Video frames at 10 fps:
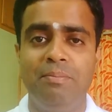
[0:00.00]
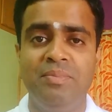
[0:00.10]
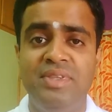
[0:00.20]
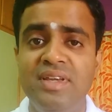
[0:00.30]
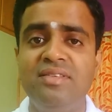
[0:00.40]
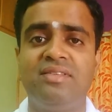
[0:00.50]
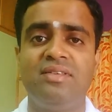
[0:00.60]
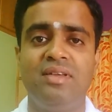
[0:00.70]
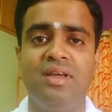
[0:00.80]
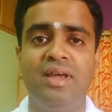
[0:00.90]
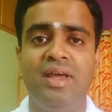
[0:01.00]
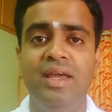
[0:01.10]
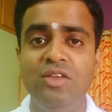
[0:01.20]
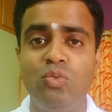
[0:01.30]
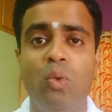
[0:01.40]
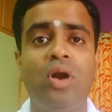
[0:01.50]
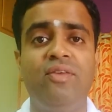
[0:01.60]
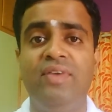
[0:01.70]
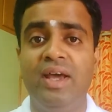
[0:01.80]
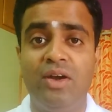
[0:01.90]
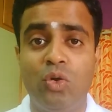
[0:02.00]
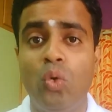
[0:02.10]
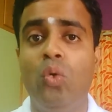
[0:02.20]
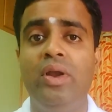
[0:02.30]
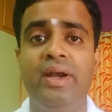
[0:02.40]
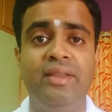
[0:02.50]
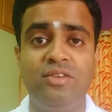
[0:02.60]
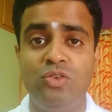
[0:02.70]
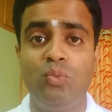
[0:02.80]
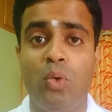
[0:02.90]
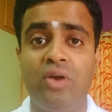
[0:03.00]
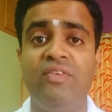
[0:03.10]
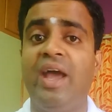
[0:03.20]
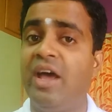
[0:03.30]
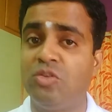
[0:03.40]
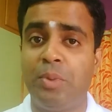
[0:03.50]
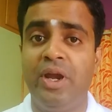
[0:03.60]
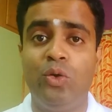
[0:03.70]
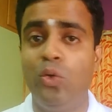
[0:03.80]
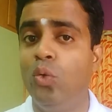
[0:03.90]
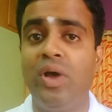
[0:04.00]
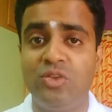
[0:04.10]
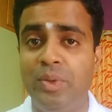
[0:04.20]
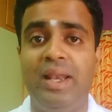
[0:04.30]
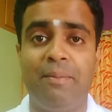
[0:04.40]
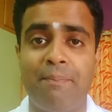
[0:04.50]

This is what we are told, and this is what we aspire to do as well.